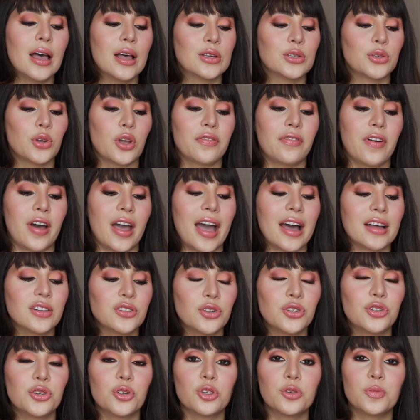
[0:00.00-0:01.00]
So if I had
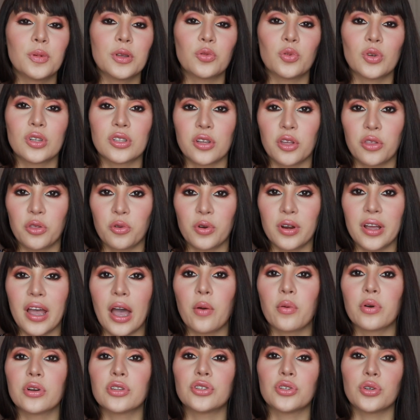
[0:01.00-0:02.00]
to choose between the three, I
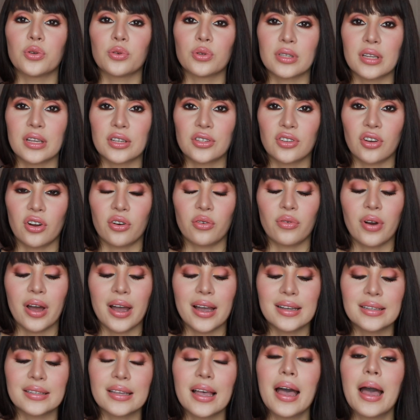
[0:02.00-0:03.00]
would choose the
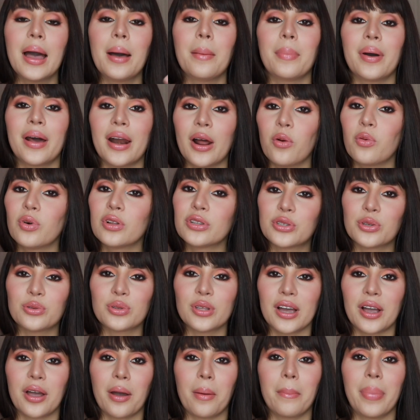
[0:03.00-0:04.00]
Sunrise, but I will do
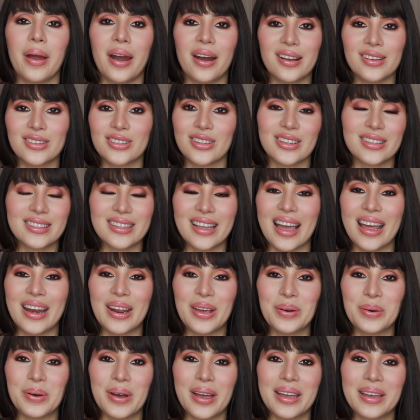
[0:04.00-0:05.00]
the comparisons
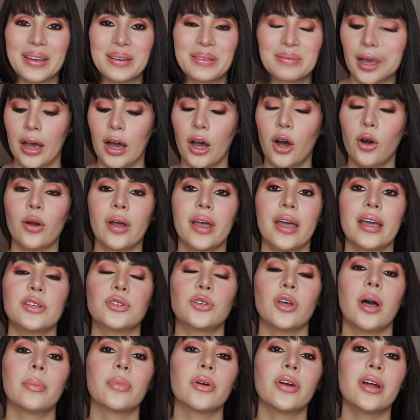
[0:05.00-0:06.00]
anyway. Okay,
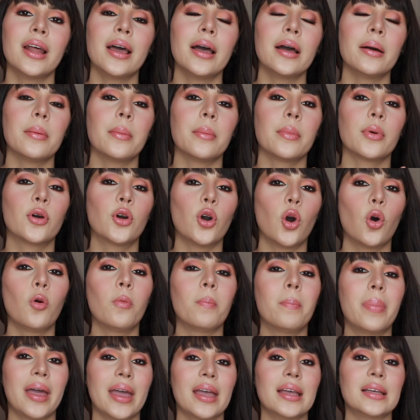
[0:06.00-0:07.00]
so I'm gonna
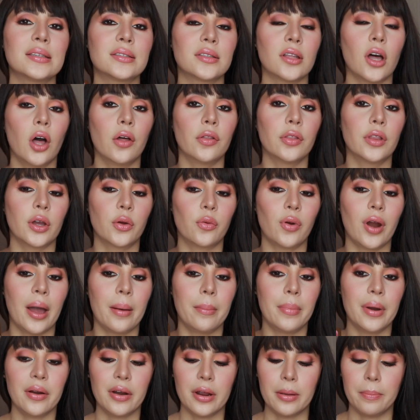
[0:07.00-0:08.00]
go based on the
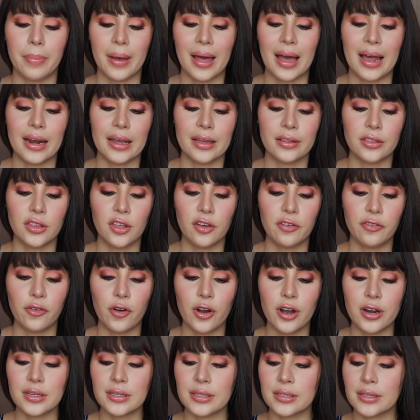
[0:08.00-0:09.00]
Cranberry palette. The
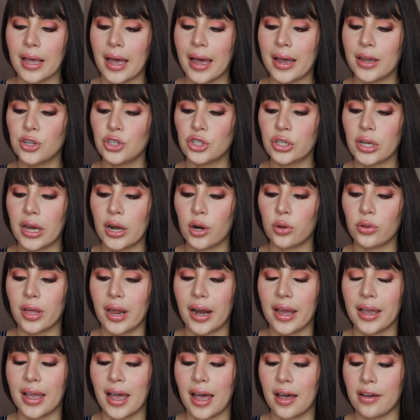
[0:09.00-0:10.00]
first eyeshadow
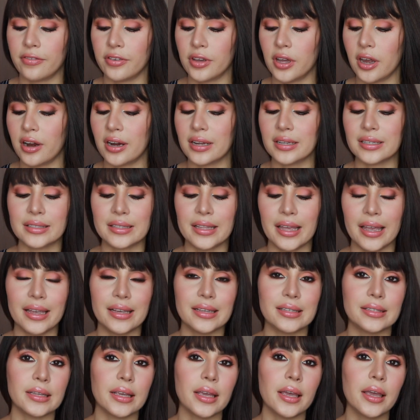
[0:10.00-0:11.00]
that I have here is
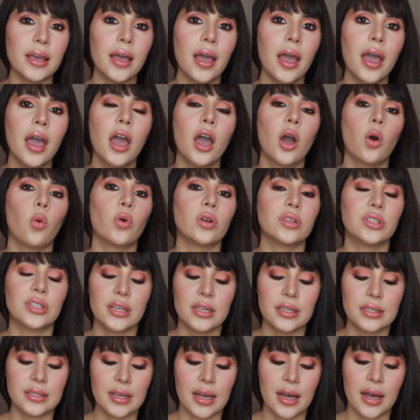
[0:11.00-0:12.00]
Daisy, which
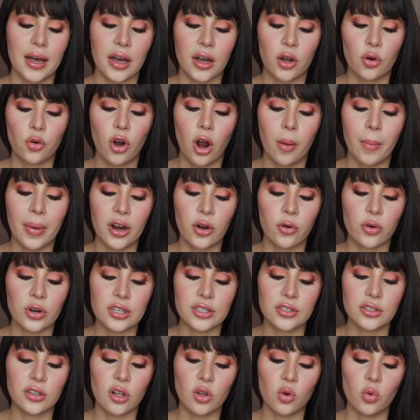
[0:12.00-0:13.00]
is a chroma
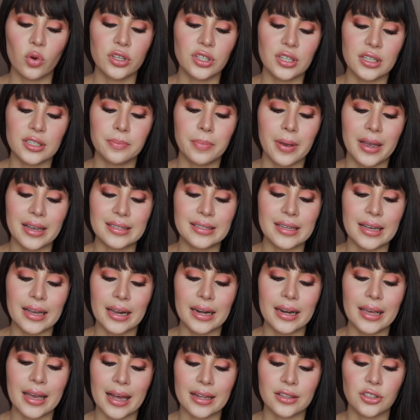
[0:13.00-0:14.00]
crystal, which is
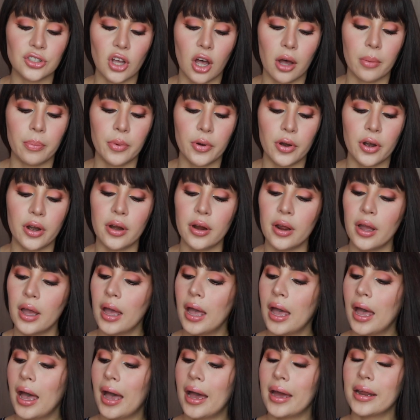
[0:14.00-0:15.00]
basically a topper,
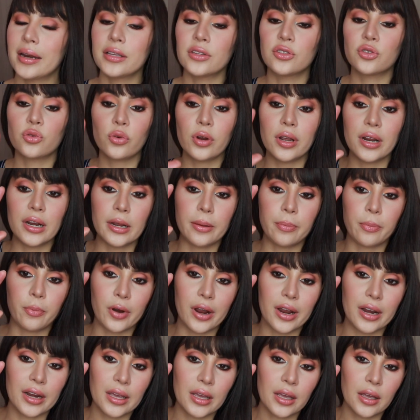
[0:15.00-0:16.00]
and it's really
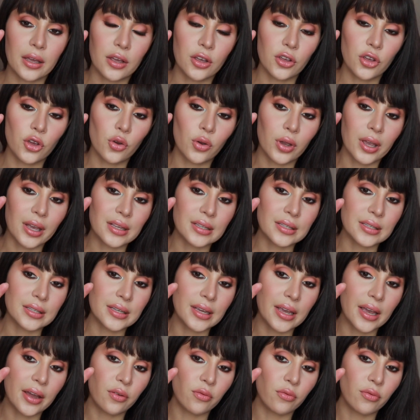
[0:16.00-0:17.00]
pretty. You can
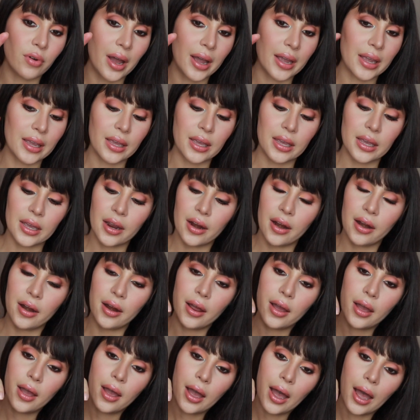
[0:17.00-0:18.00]
see it right
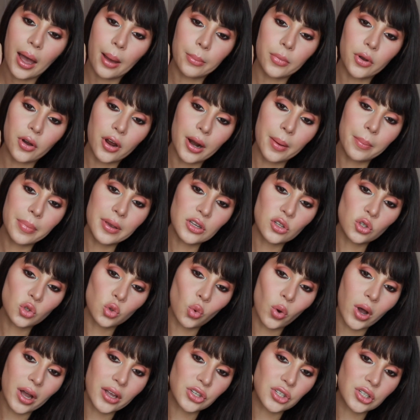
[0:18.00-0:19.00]
here. I'm gonna be
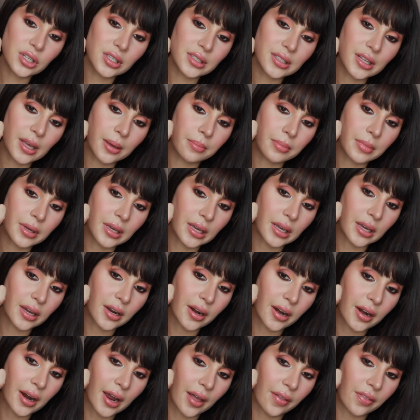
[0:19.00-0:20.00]
swatching them
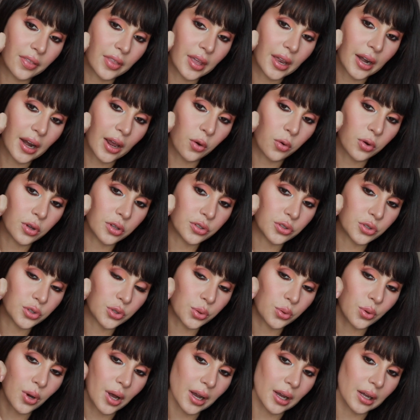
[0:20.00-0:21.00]
here, and then I will
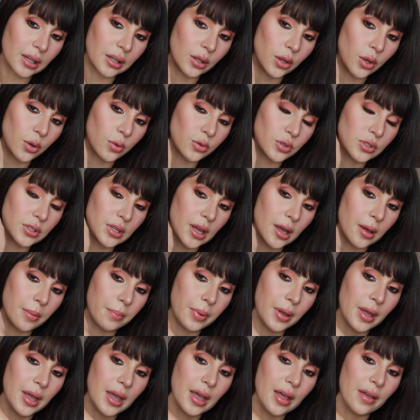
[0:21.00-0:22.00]
do a
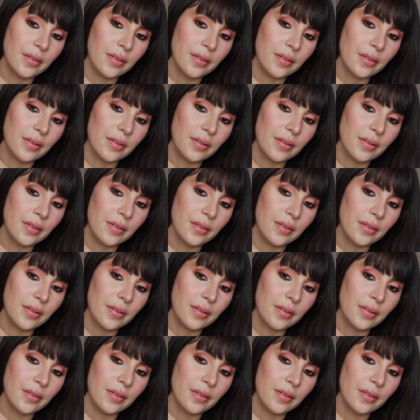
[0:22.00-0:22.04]
close-up.